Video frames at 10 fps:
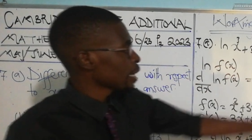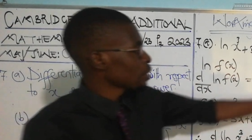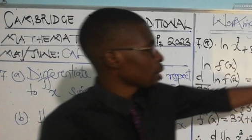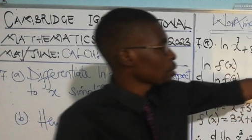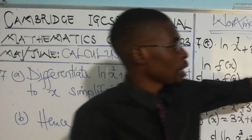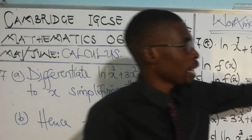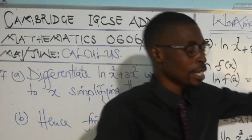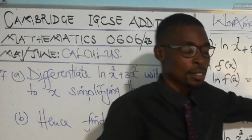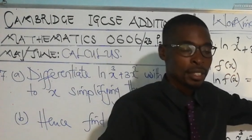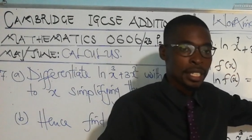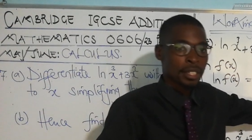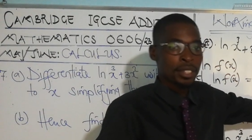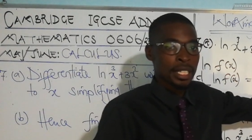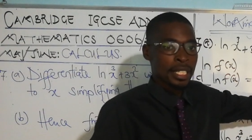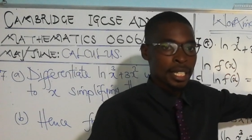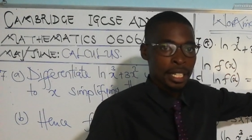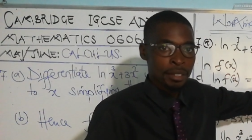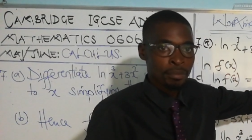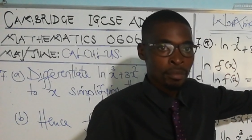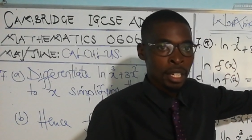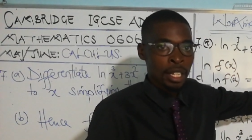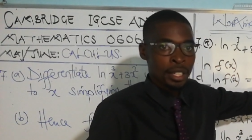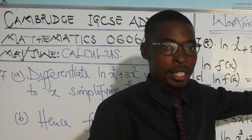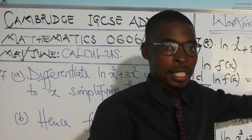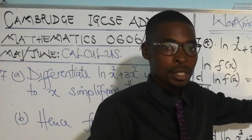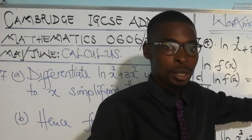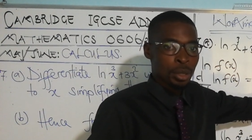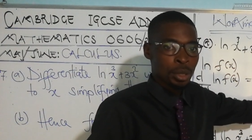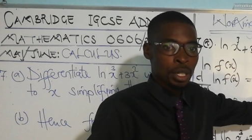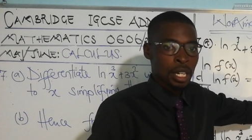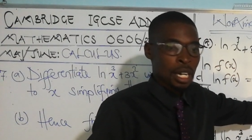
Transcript: and what we are asked to integrate here, these two